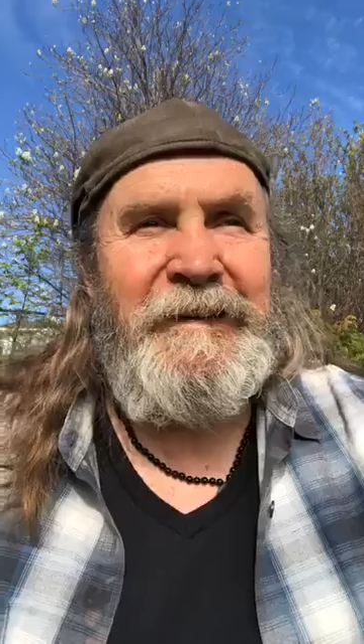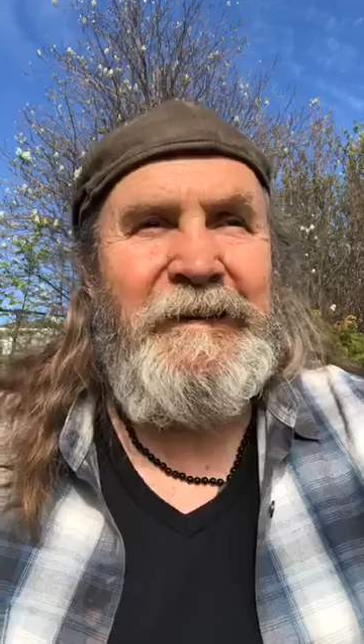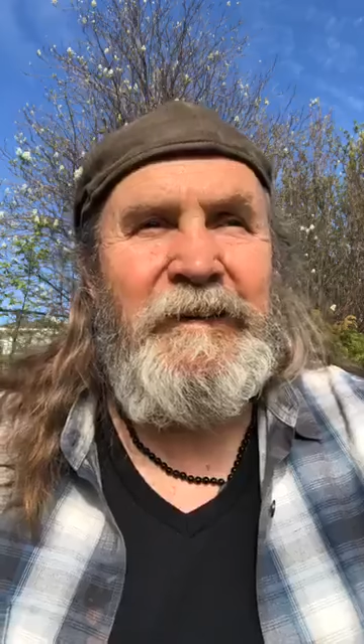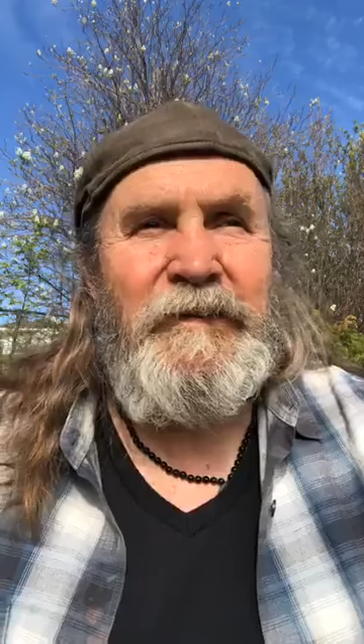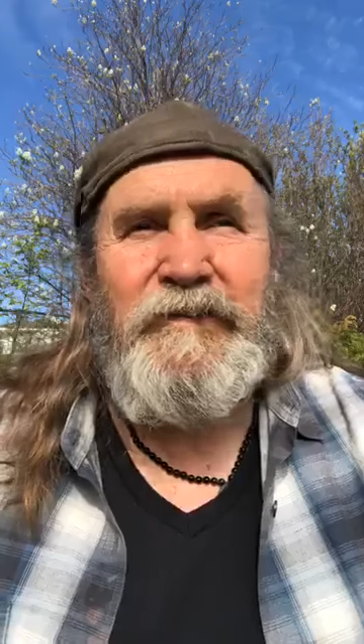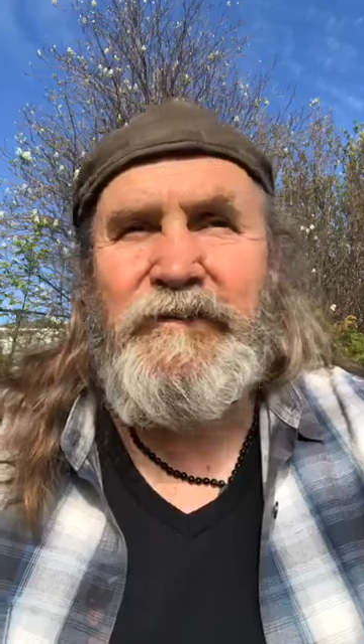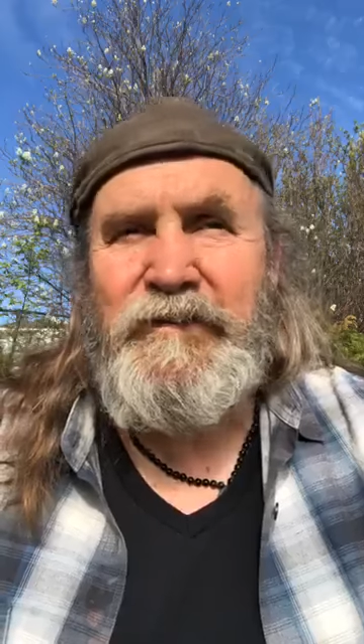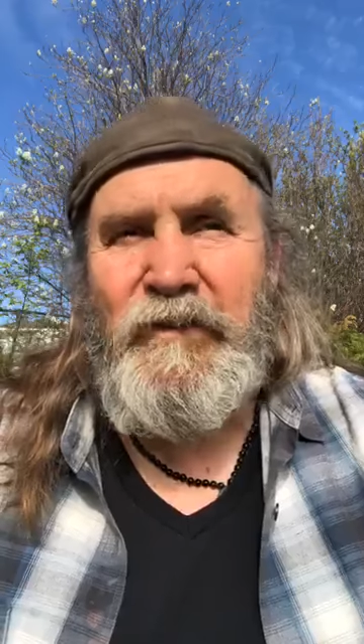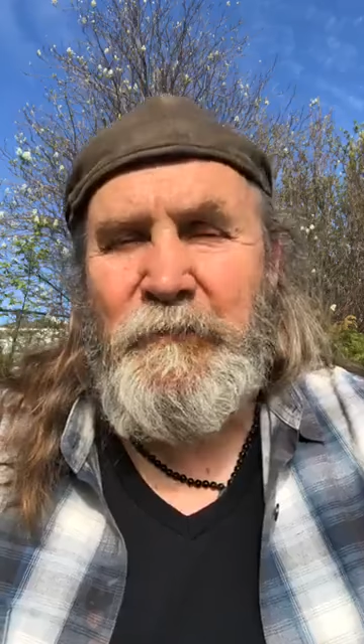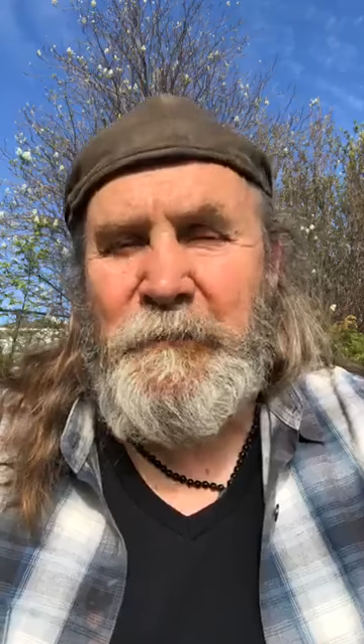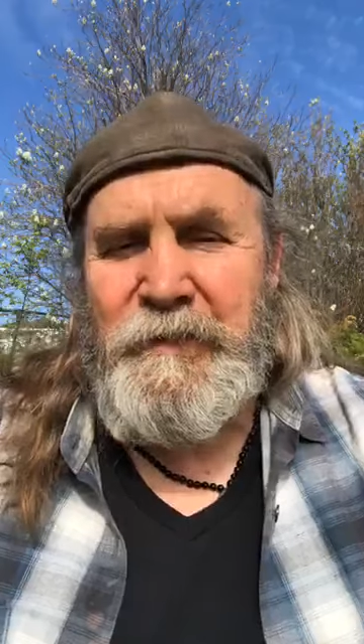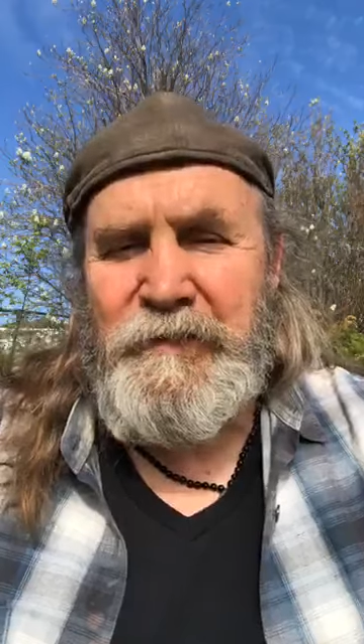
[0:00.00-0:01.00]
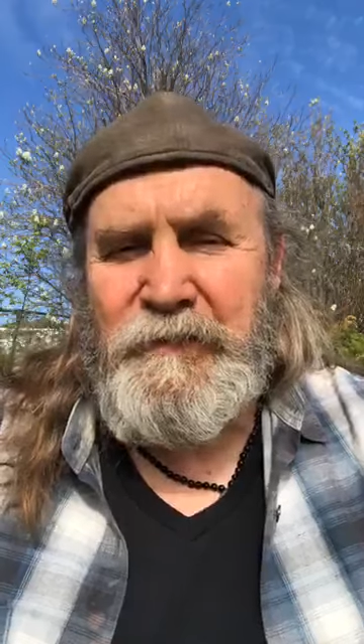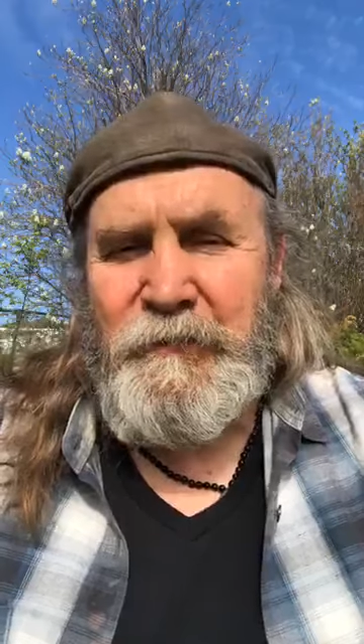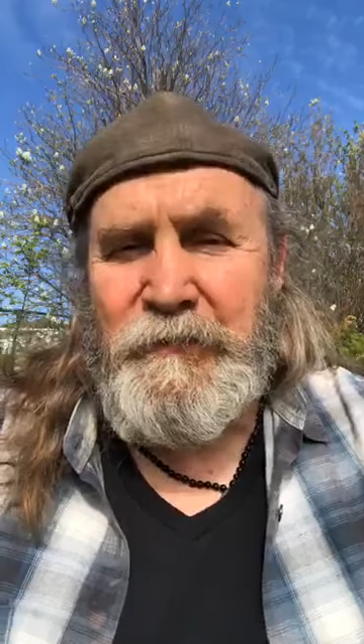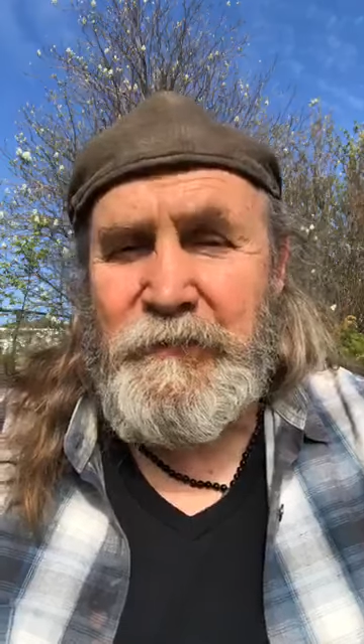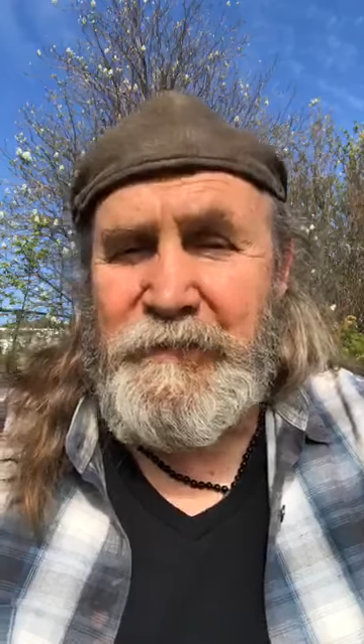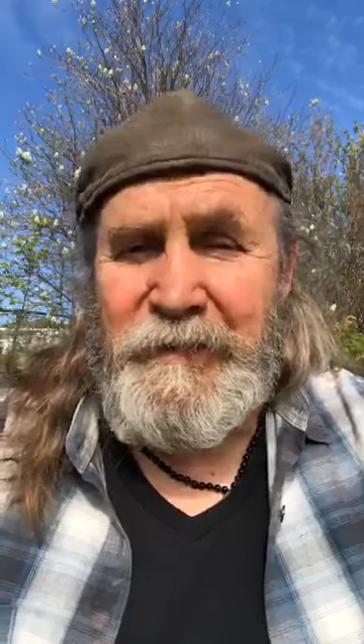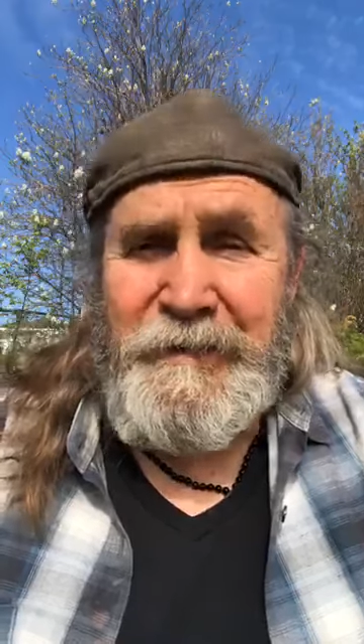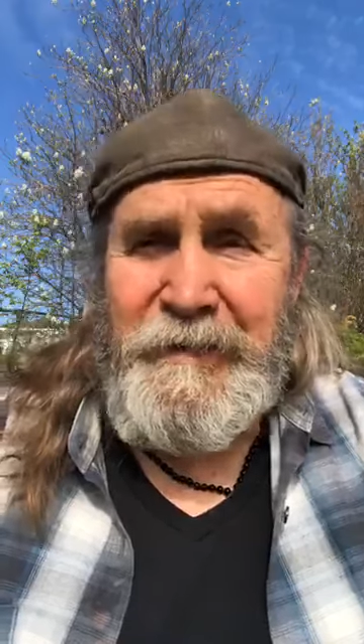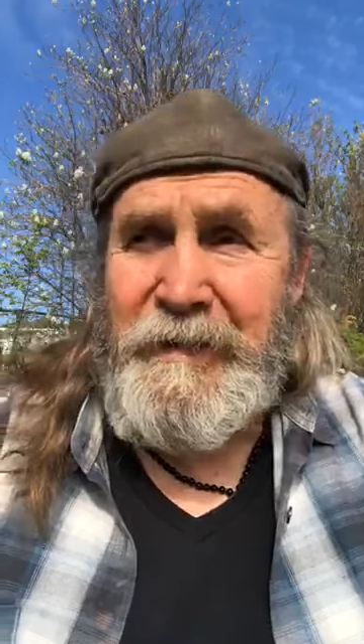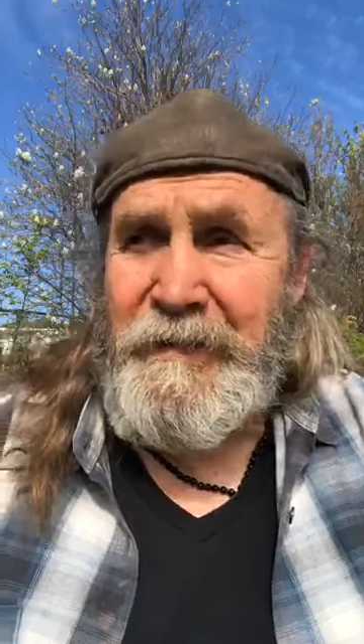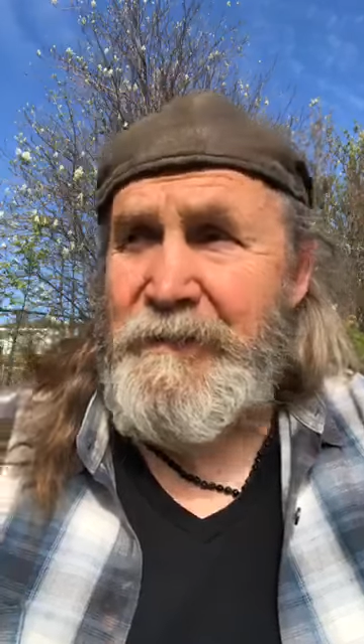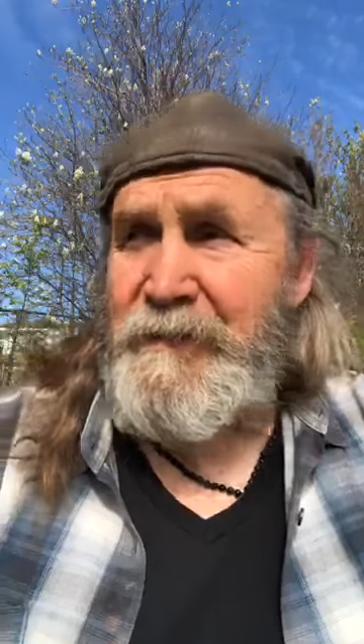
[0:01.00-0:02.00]
So many squirrels, the
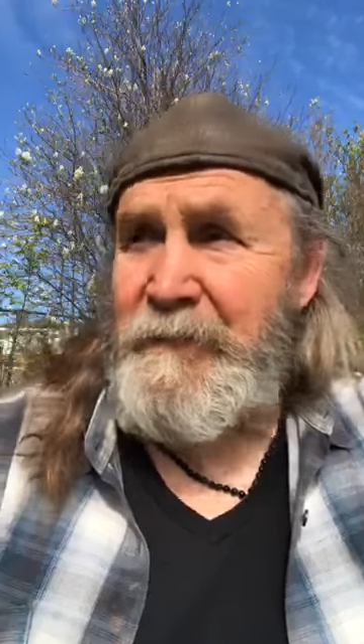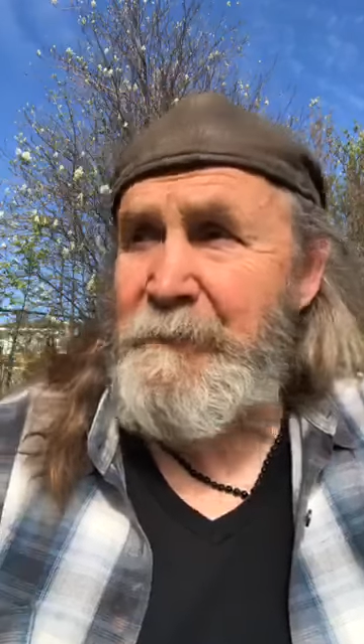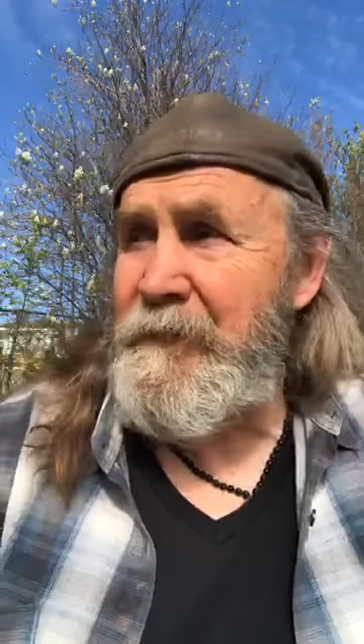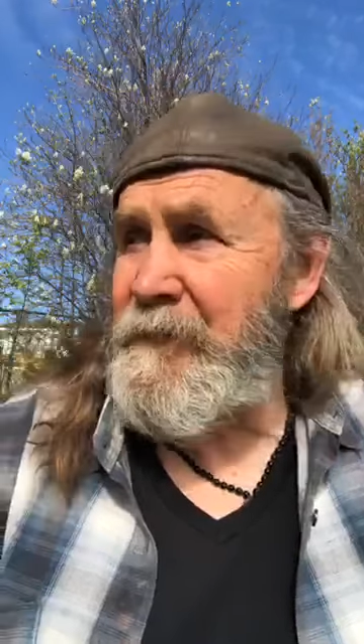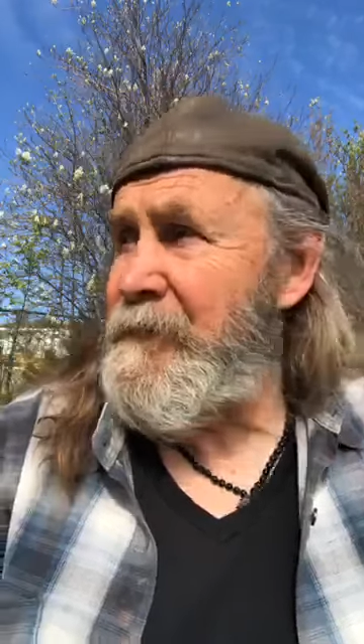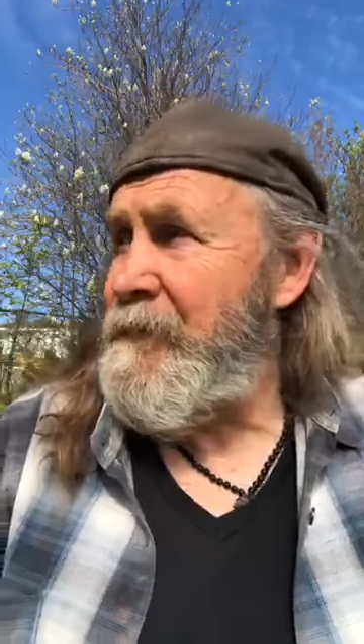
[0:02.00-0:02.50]
deer come in.